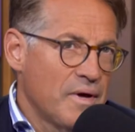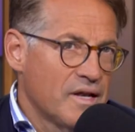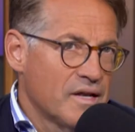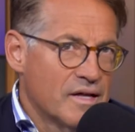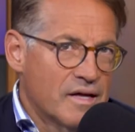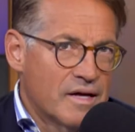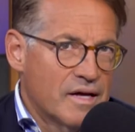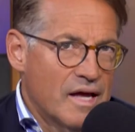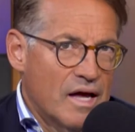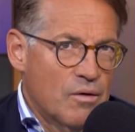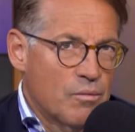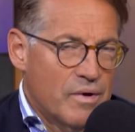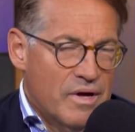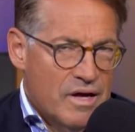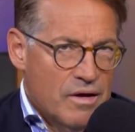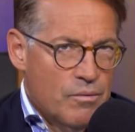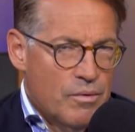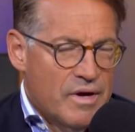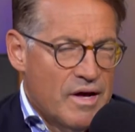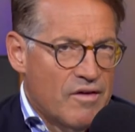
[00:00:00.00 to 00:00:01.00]
mean, again,
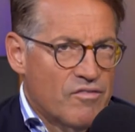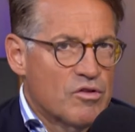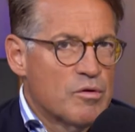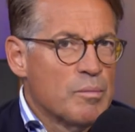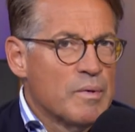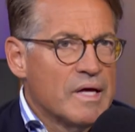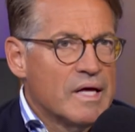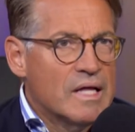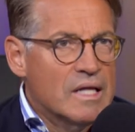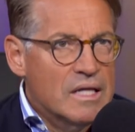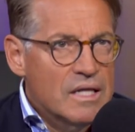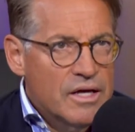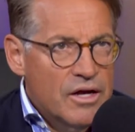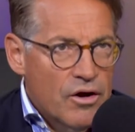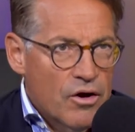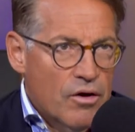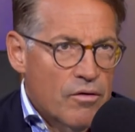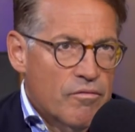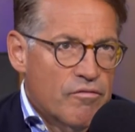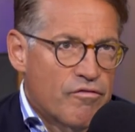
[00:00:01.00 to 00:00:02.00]
we have to be
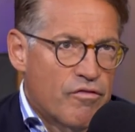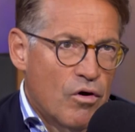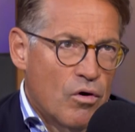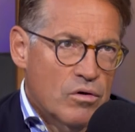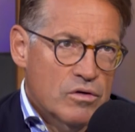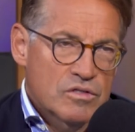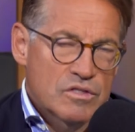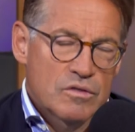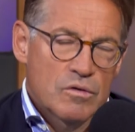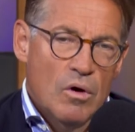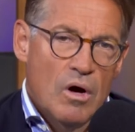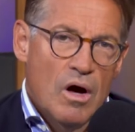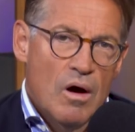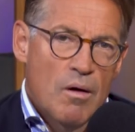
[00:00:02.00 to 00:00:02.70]
clear, folks.